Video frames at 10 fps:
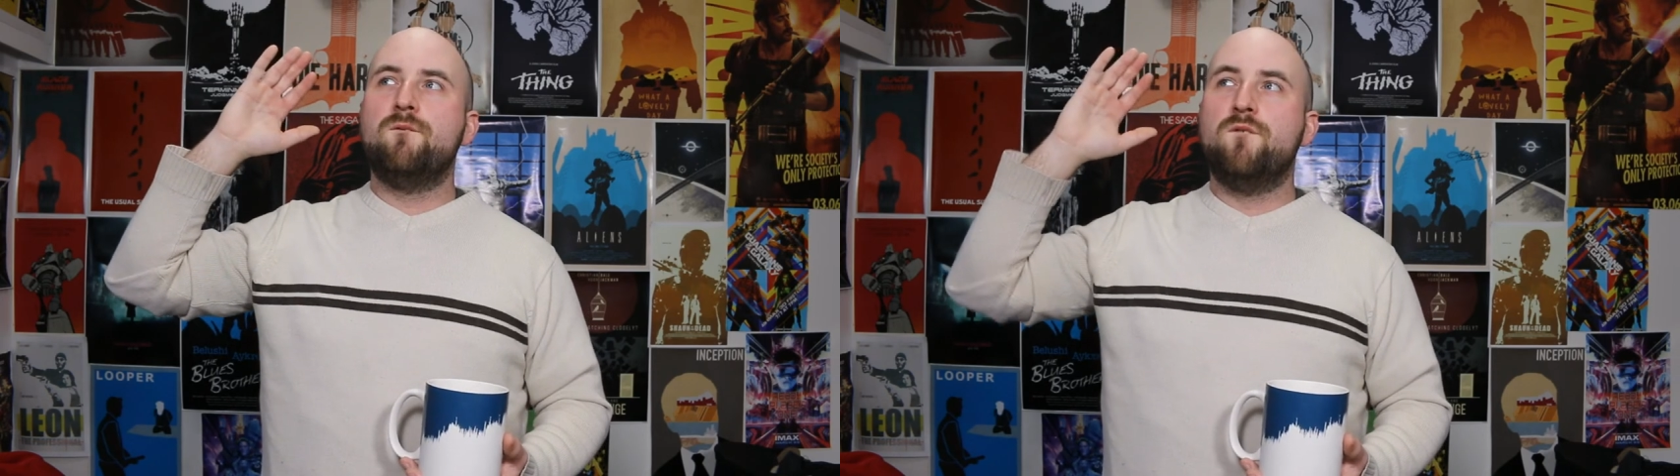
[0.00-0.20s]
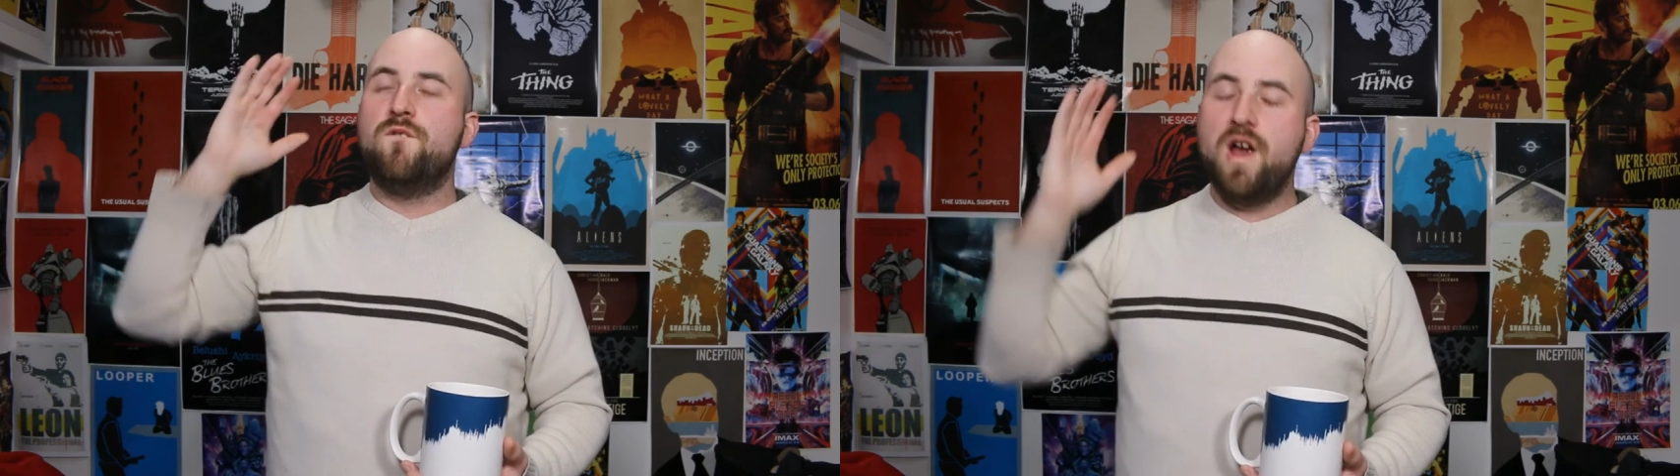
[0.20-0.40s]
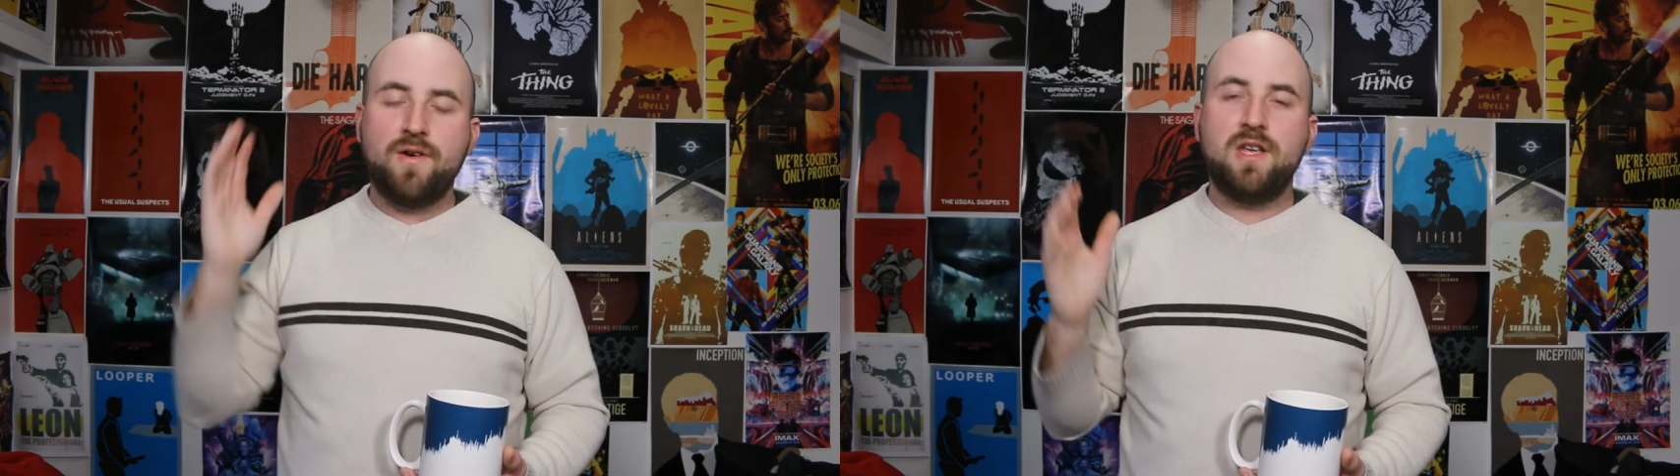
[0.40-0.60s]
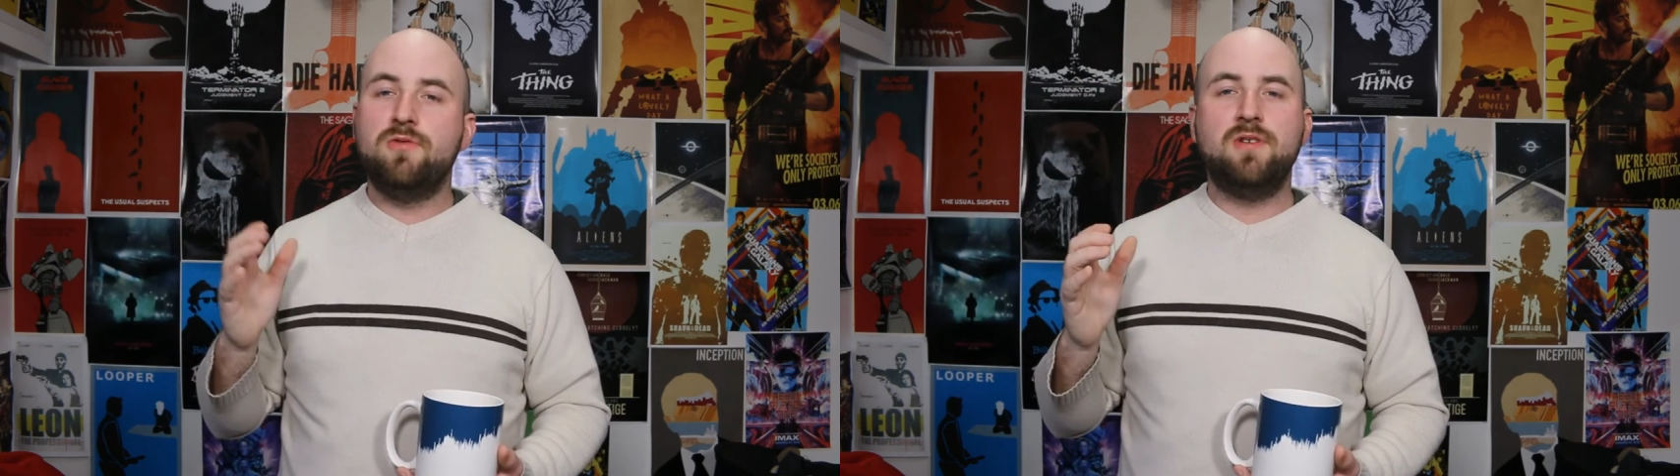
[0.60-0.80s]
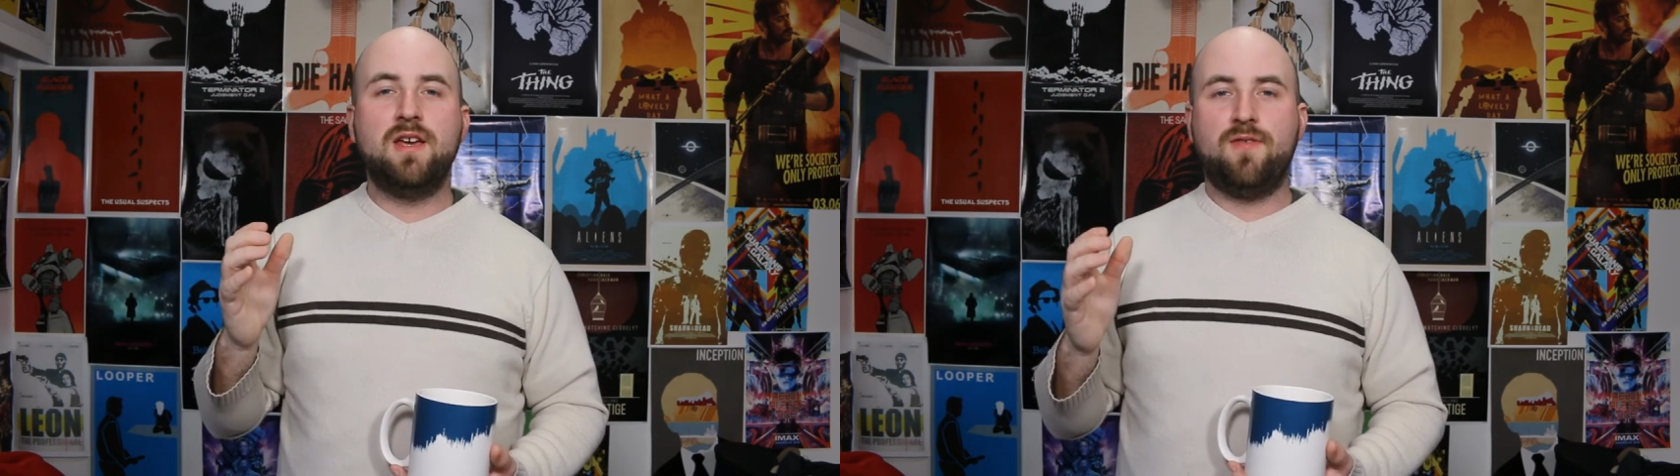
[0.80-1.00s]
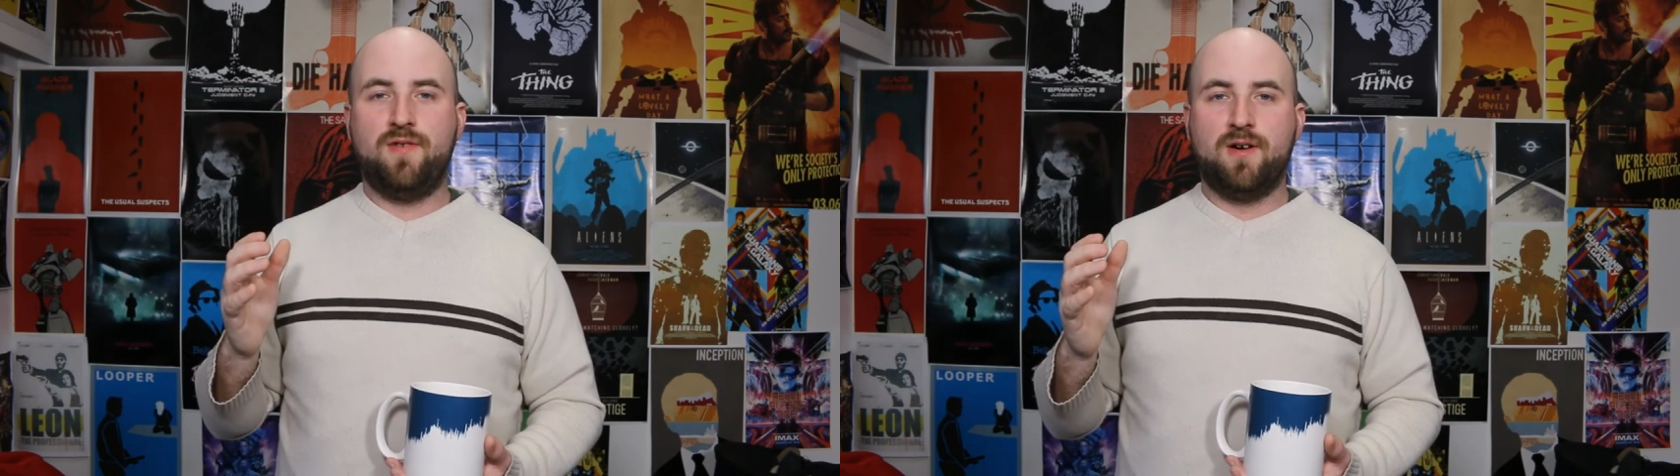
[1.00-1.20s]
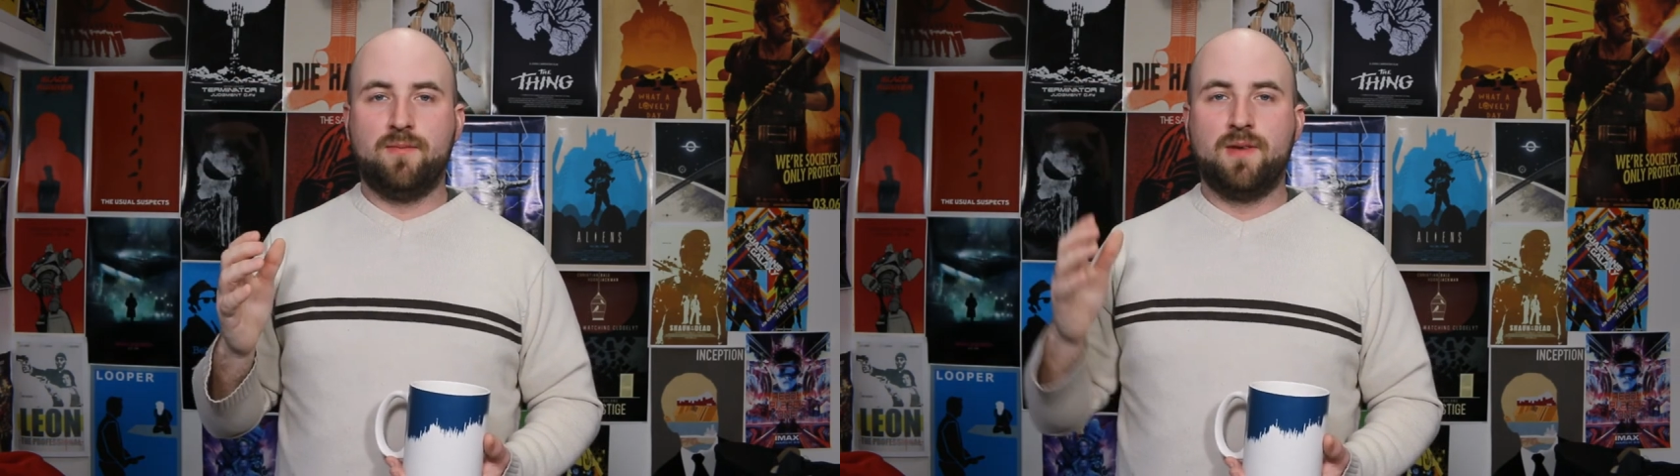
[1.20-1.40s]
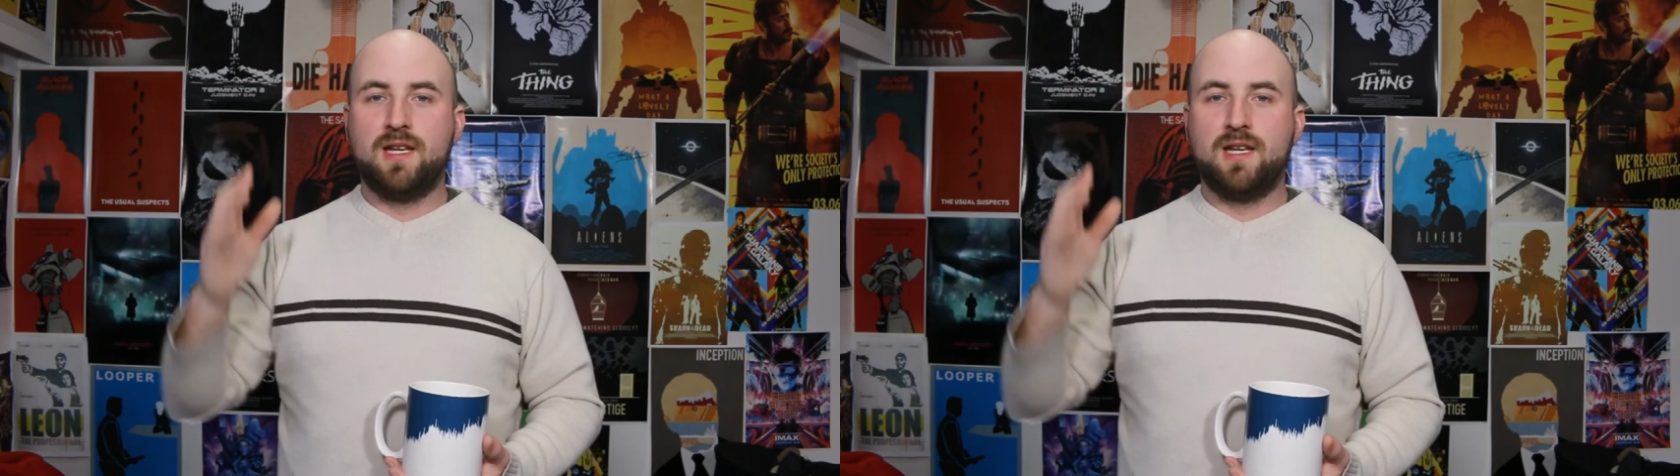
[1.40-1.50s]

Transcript: very unique film.